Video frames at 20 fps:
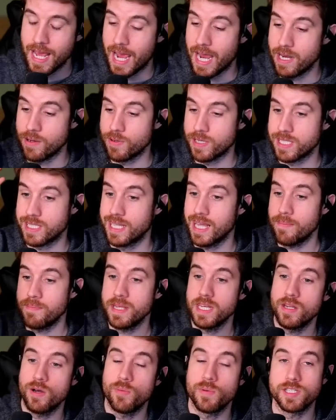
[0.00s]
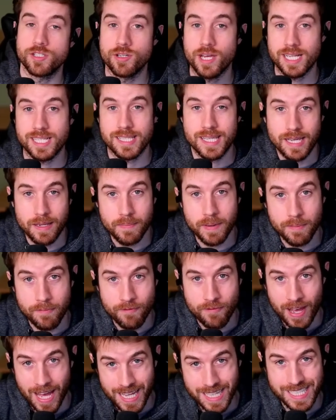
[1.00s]
Anyways, let me know what you guys think
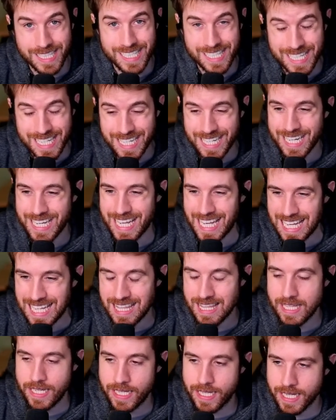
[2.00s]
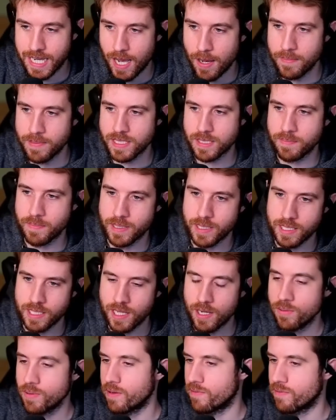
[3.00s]
about Valentina in the comments below.